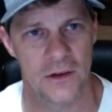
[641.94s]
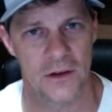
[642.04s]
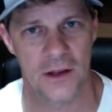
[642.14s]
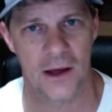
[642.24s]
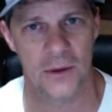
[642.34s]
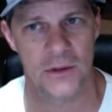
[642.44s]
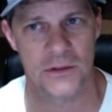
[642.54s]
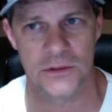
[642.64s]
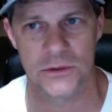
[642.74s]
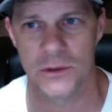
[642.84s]
and allow us
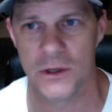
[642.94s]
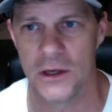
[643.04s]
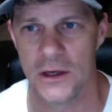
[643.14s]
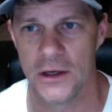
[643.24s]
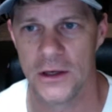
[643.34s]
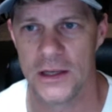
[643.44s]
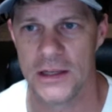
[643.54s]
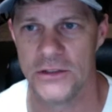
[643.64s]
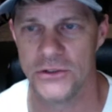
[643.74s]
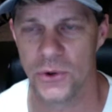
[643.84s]
to
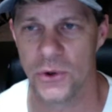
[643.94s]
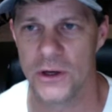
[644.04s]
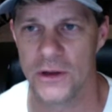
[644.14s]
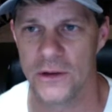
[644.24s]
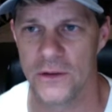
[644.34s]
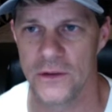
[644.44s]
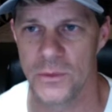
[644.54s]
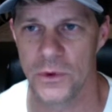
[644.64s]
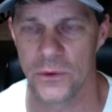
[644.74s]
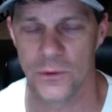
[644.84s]
enjoy this
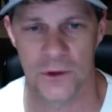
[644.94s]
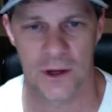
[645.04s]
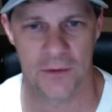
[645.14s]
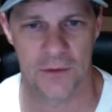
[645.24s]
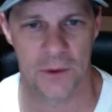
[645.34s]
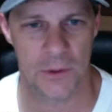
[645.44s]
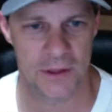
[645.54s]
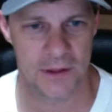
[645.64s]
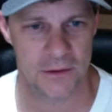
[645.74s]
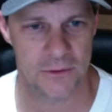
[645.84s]
beautiful life that we
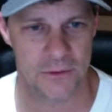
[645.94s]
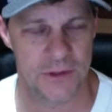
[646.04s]
live.